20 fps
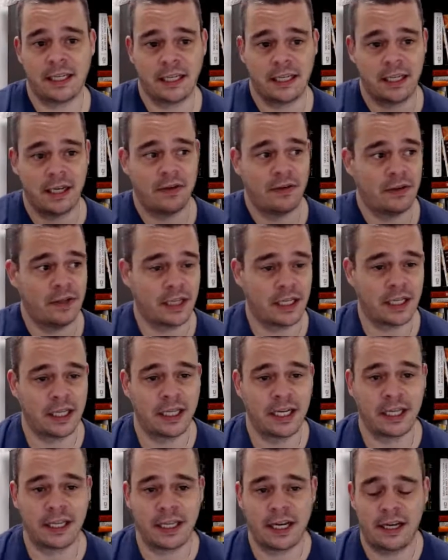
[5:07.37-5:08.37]
the
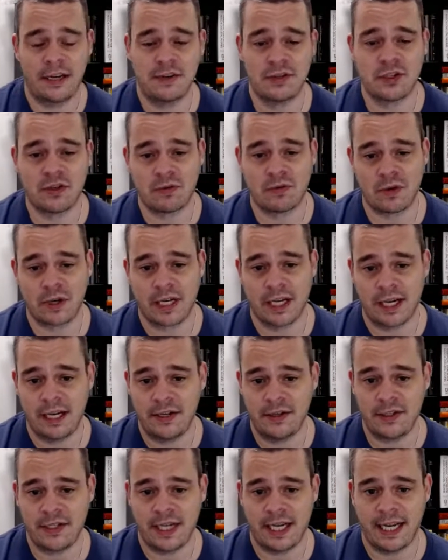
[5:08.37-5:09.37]
clinic that I used to work at, I
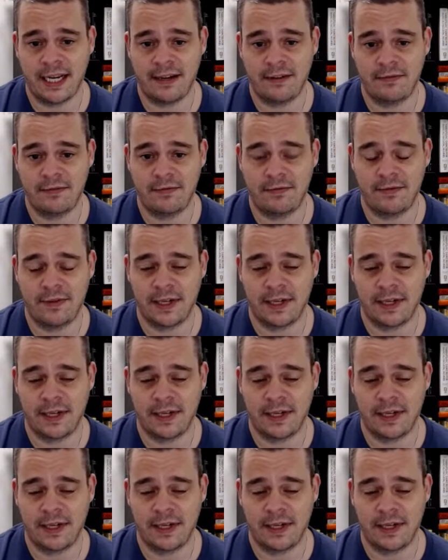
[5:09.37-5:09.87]
used to have